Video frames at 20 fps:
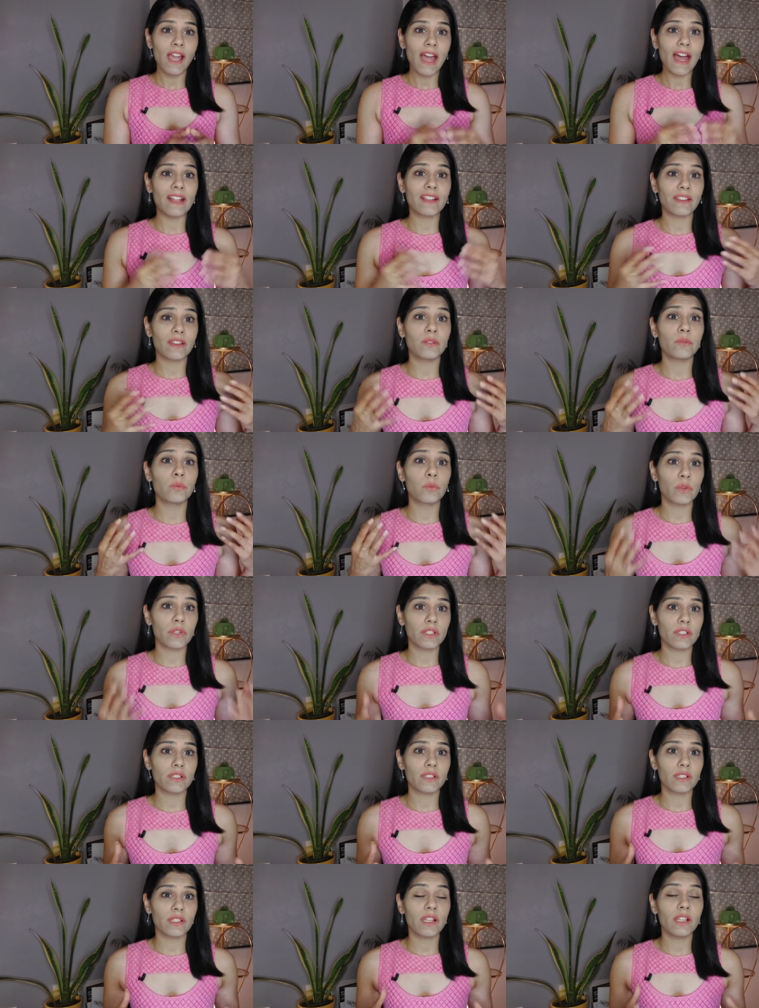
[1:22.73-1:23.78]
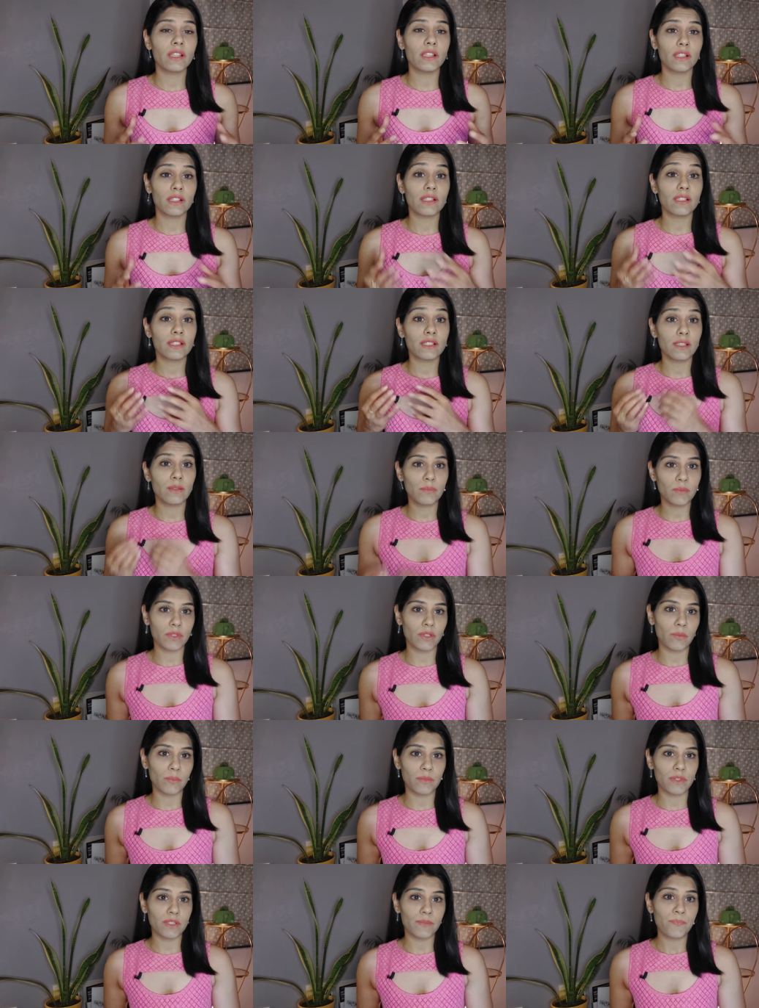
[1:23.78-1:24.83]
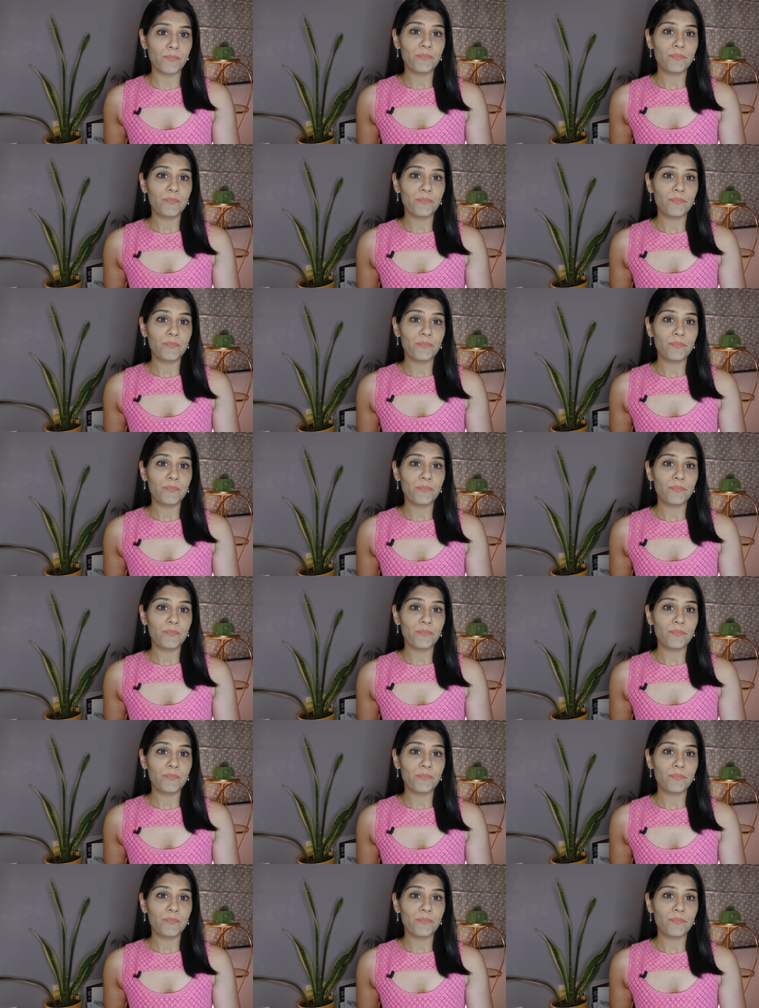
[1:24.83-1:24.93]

and can worsen the symptoms.